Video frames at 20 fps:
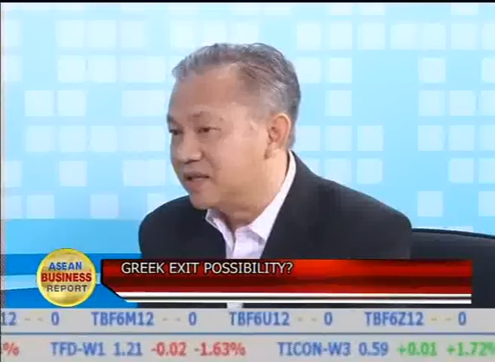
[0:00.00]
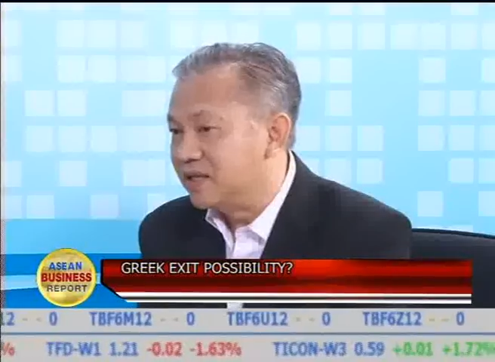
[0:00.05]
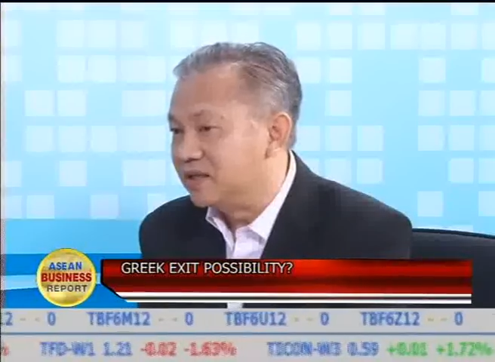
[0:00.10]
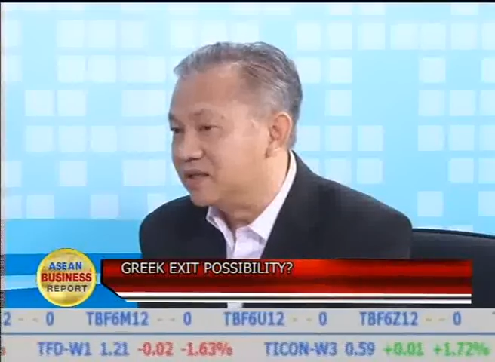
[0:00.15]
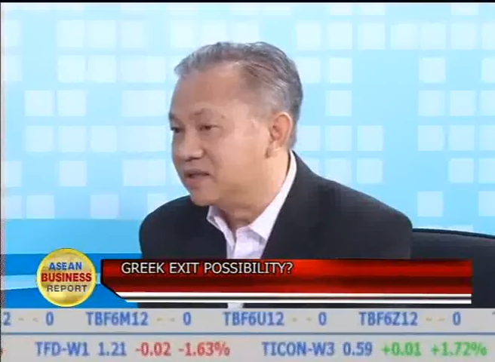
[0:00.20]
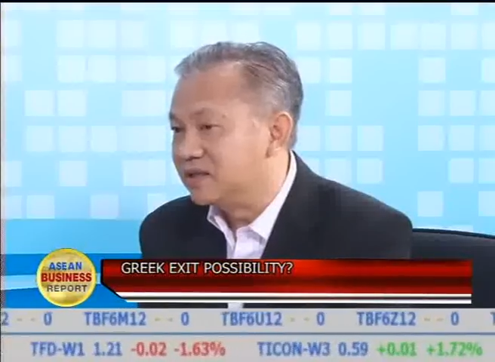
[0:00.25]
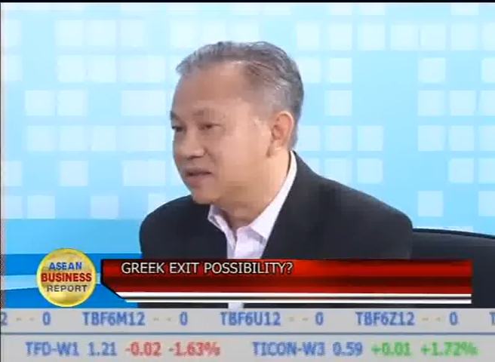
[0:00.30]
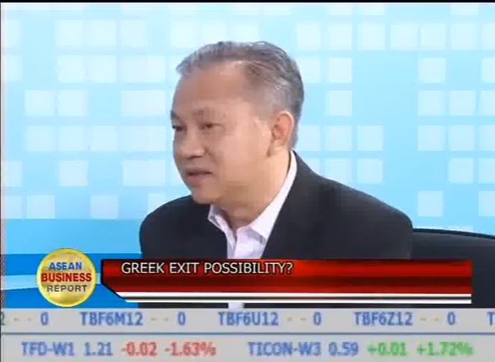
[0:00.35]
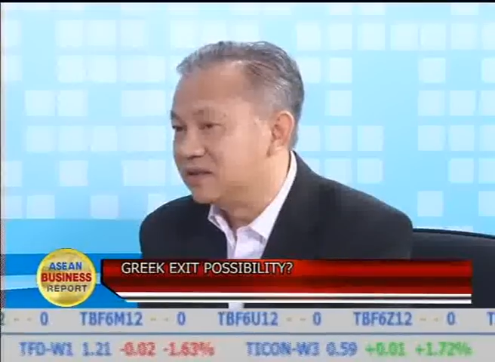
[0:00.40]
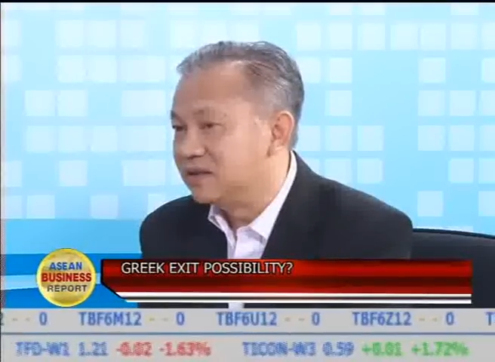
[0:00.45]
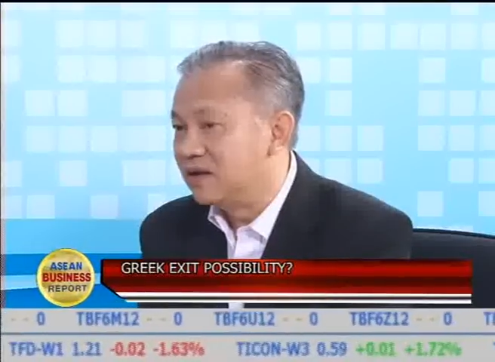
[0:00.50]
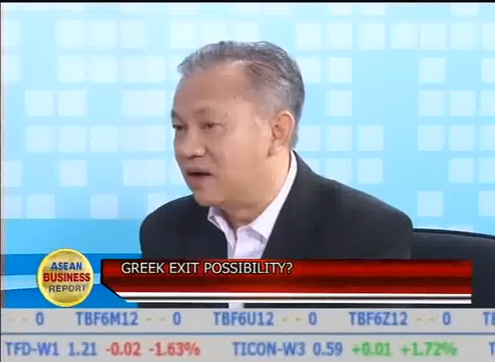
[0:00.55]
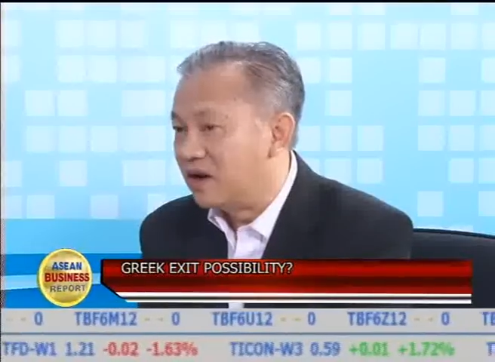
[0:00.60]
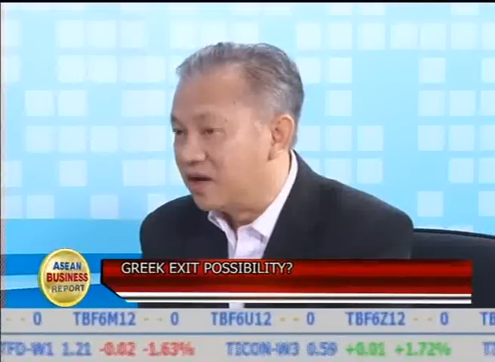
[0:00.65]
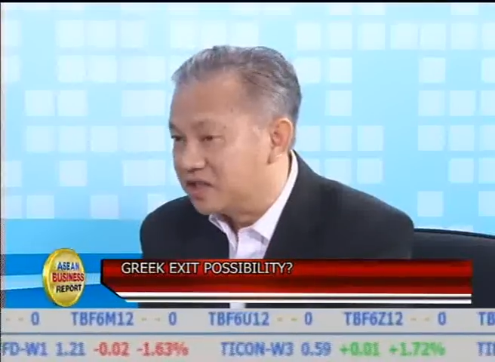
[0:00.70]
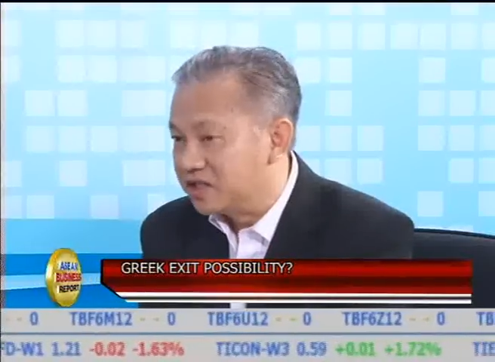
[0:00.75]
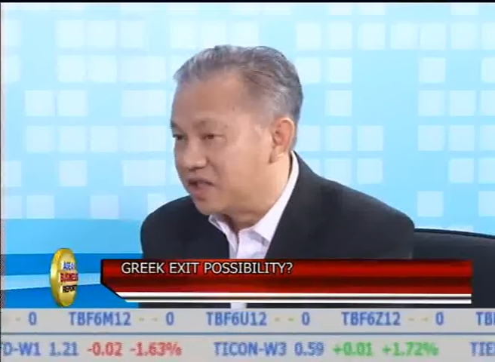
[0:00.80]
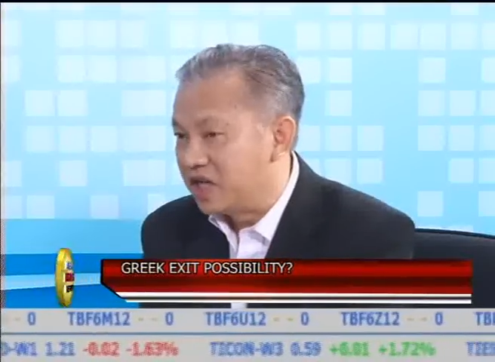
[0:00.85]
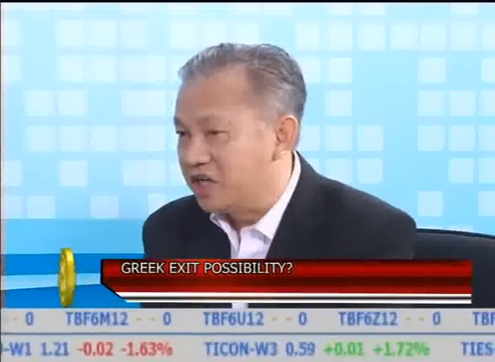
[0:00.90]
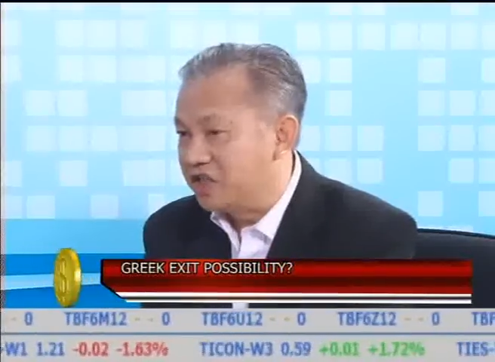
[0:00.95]
its
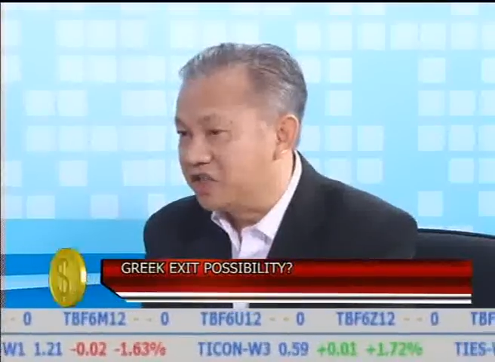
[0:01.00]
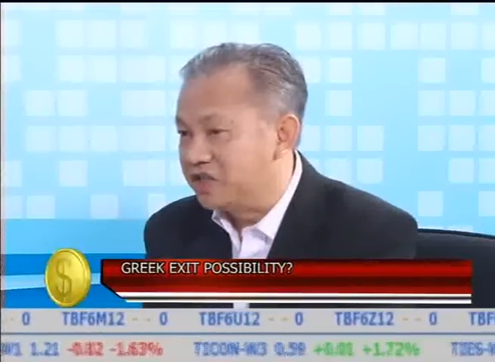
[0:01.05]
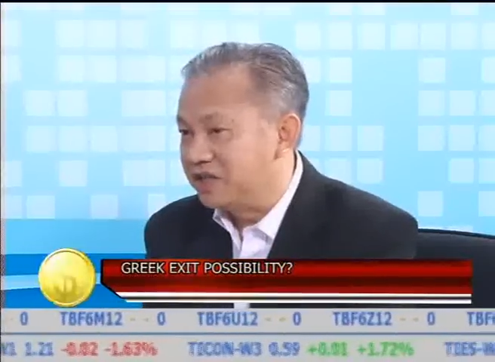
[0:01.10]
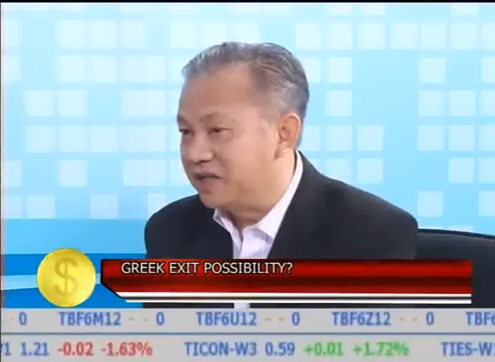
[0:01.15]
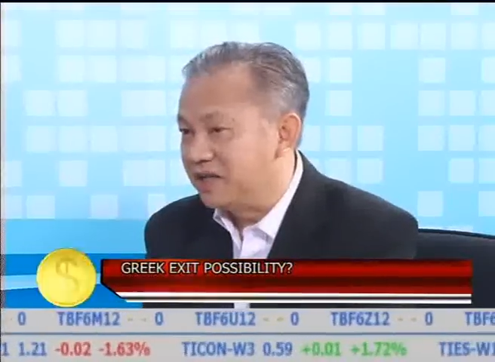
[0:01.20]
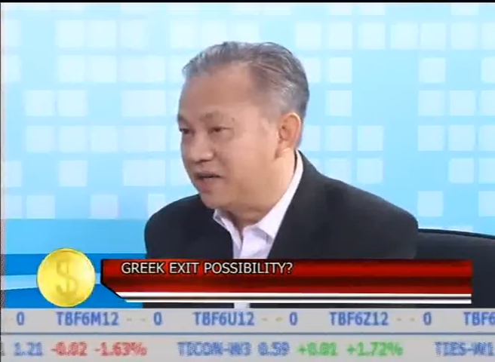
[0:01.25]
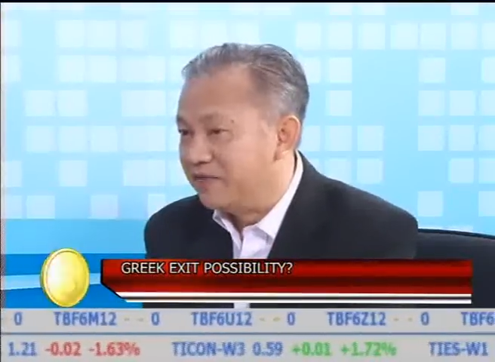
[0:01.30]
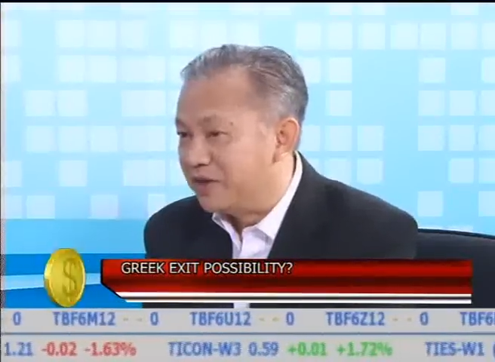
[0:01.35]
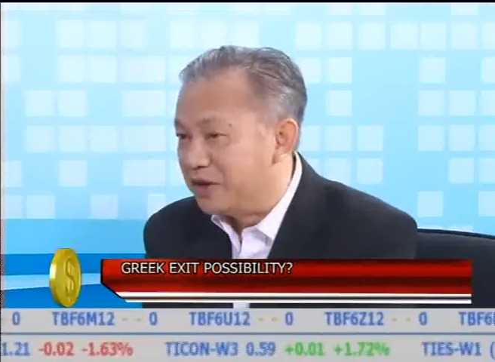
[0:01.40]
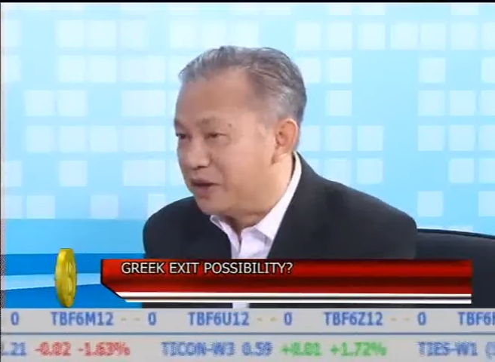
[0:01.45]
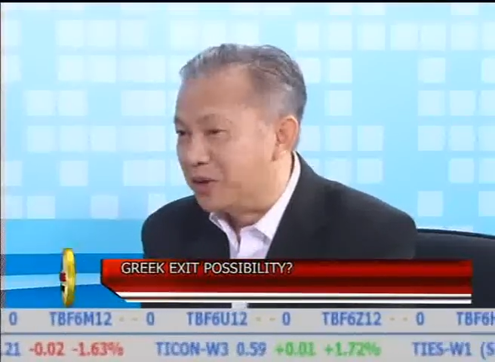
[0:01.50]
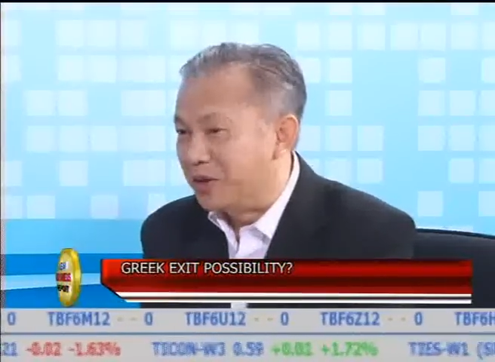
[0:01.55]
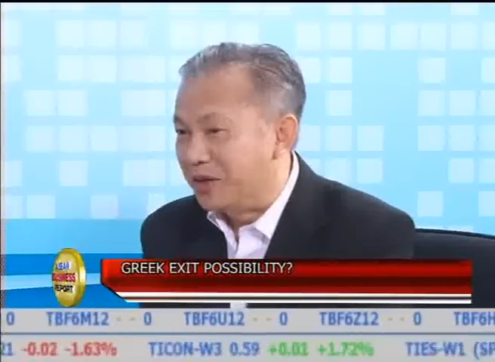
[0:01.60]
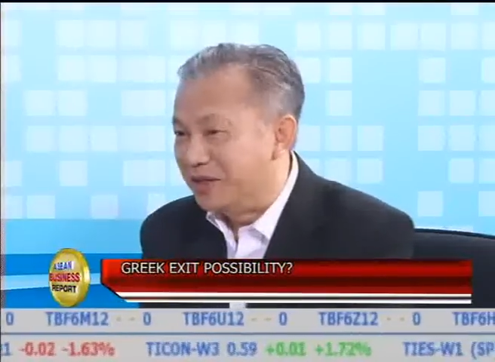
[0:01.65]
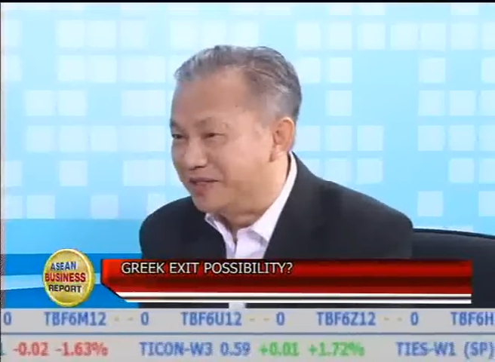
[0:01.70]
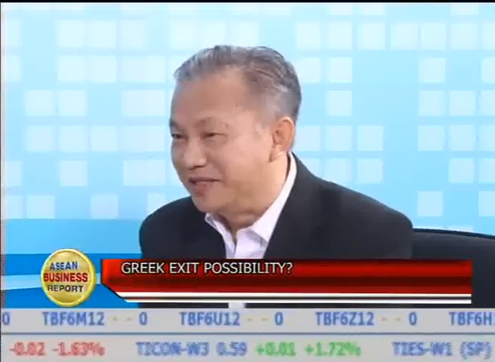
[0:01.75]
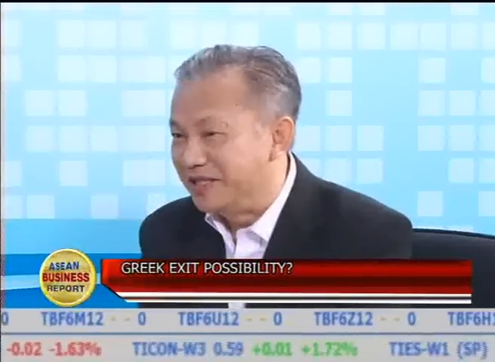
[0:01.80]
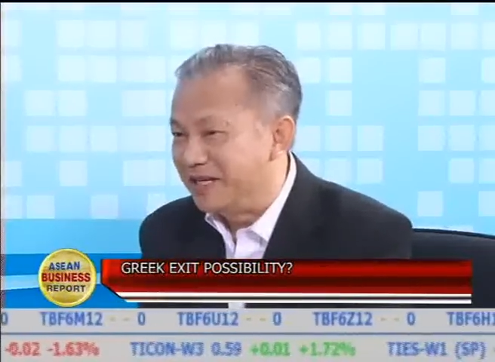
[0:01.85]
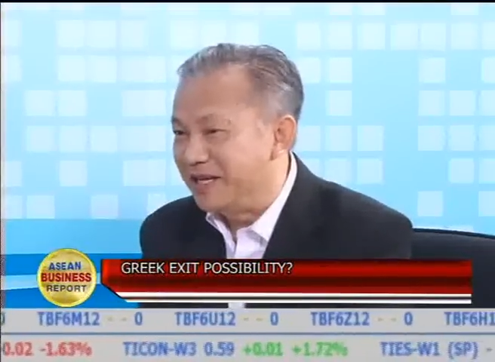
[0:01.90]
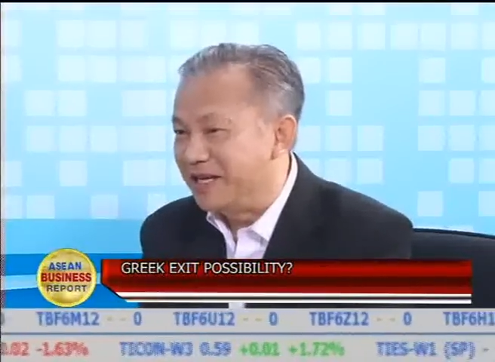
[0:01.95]
hostage, even though
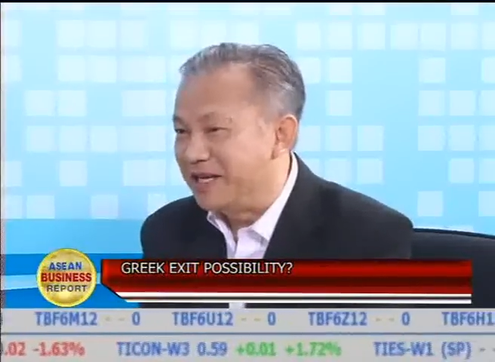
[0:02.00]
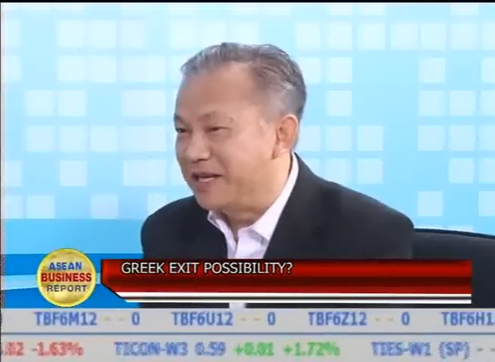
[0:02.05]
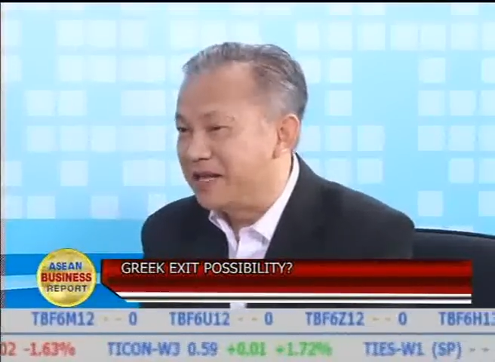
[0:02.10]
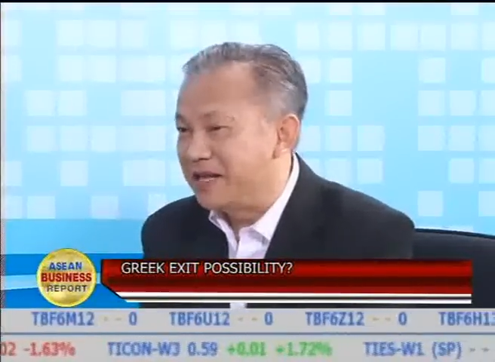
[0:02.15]
it's the